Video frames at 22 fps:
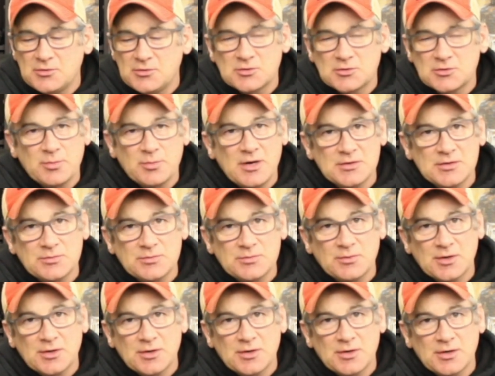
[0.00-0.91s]
spots
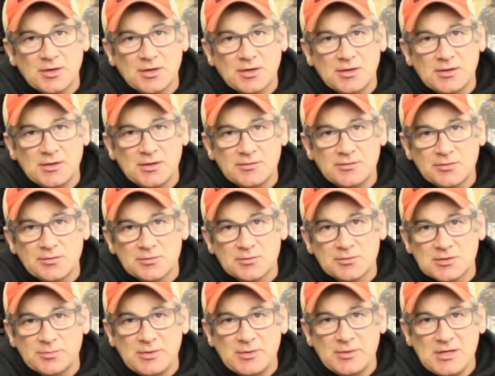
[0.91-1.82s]
where there was
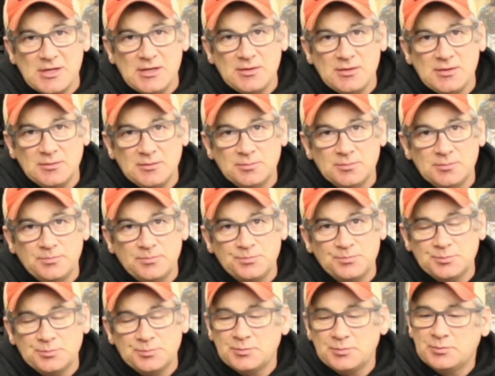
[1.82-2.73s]
some heat
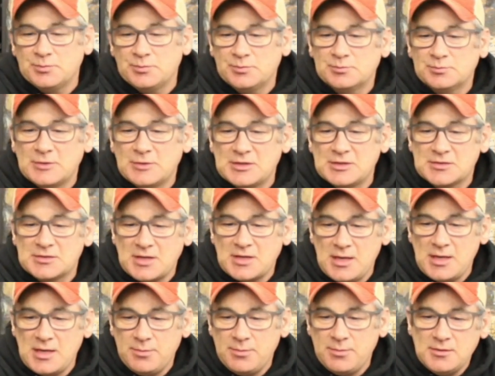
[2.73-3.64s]

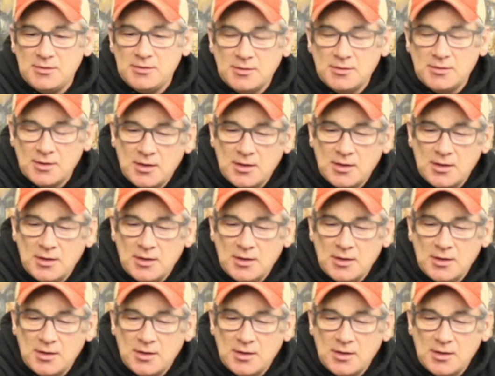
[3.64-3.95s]
escaping.